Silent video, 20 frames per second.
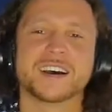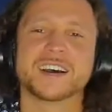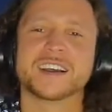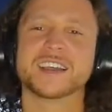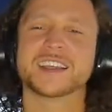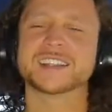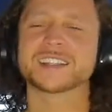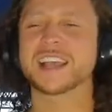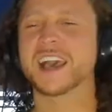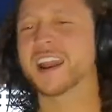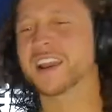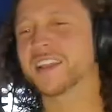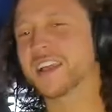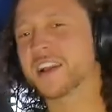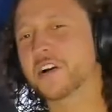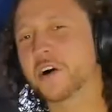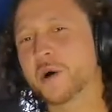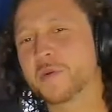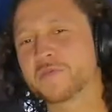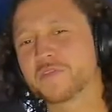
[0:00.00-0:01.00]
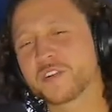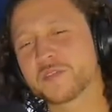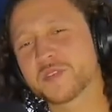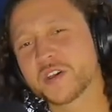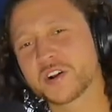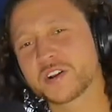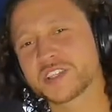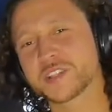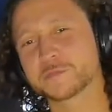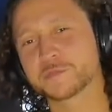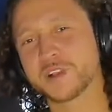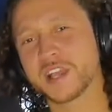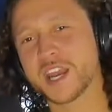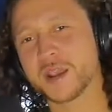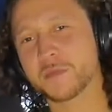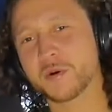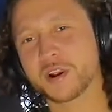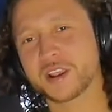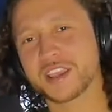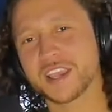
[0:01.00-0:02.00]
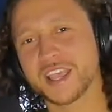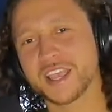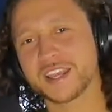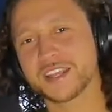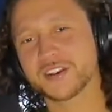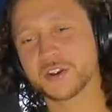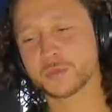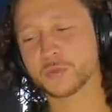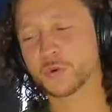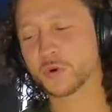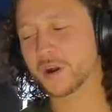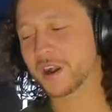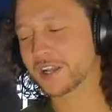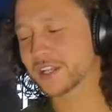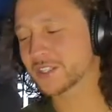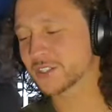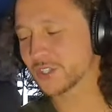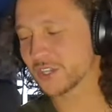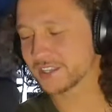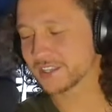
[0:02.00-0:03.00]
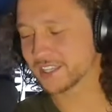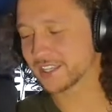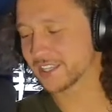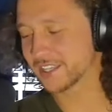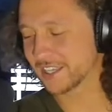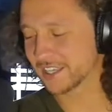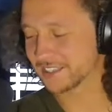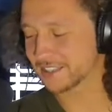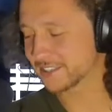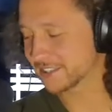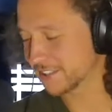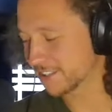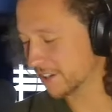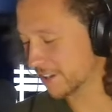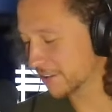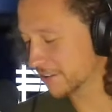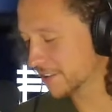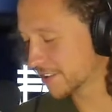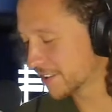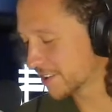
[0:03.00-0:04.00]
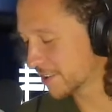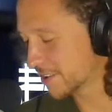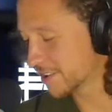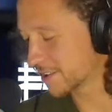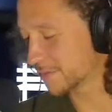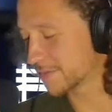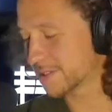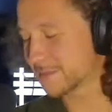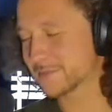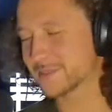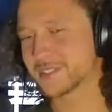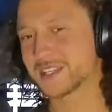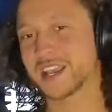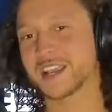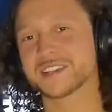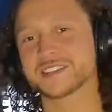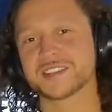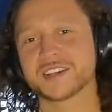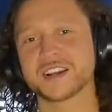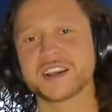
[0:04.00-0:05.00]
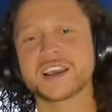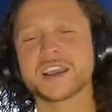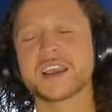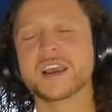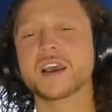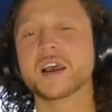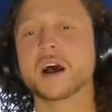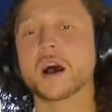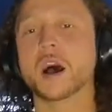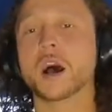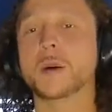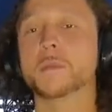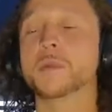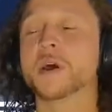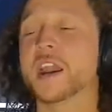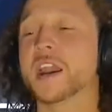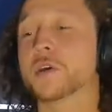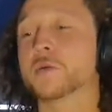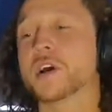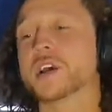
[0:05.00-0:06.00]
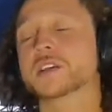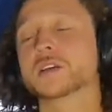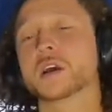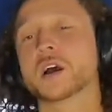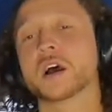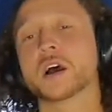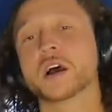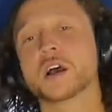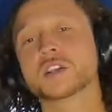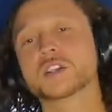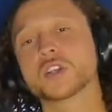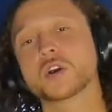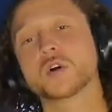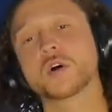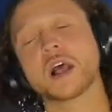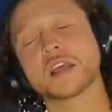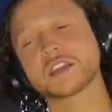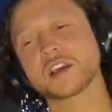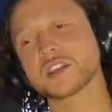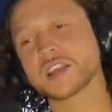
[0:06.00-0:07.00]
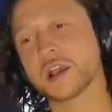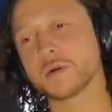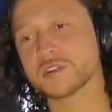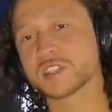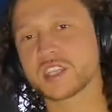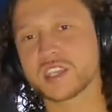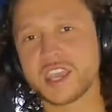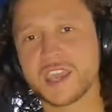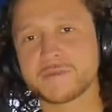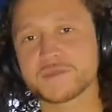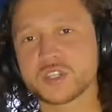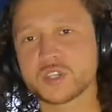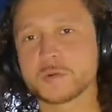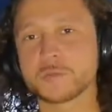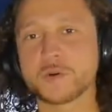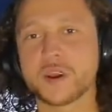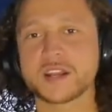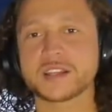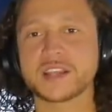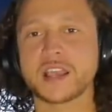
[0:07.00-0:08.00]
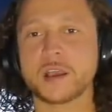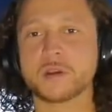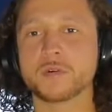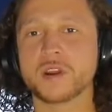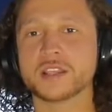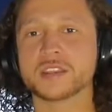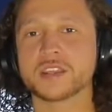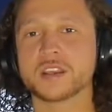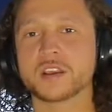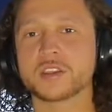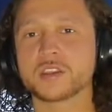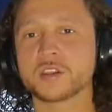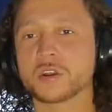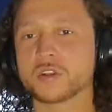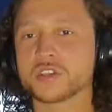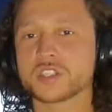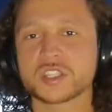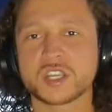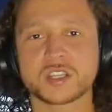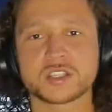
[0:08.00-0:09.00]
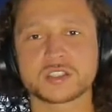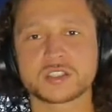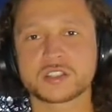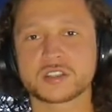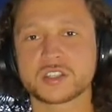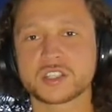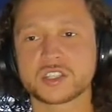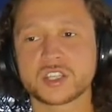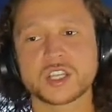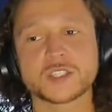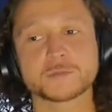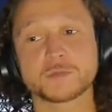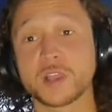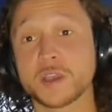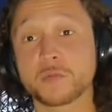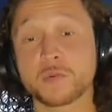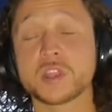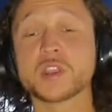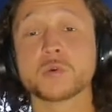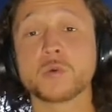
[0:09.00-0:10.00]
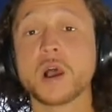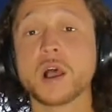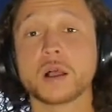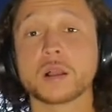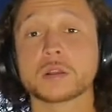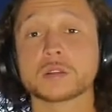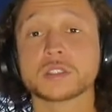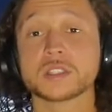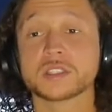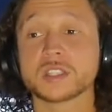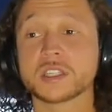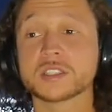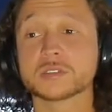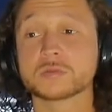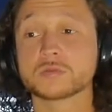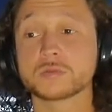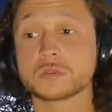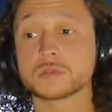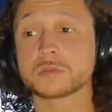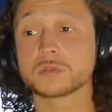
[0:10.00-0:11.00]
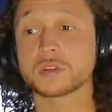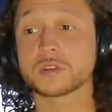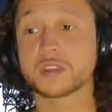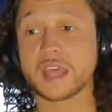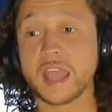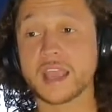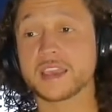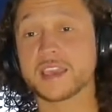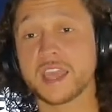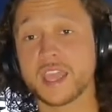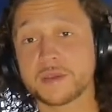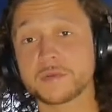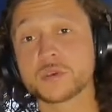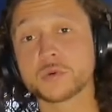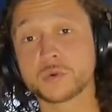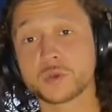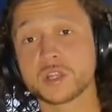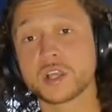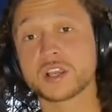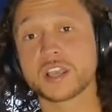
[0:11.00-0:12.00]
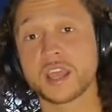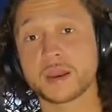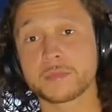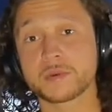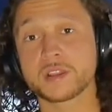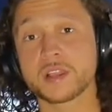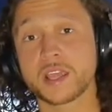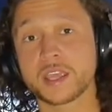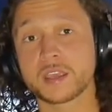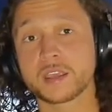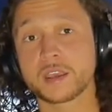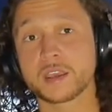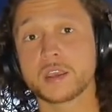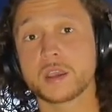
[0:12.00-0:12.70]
It's kind of like home for him, though, because he played at Marquette here in Milwaukee, so I think he has, some ties there. But anyways, so I thought that was the Game 2 breakdown right there. The Suns played really well. The Suns, that game you would look at and be like,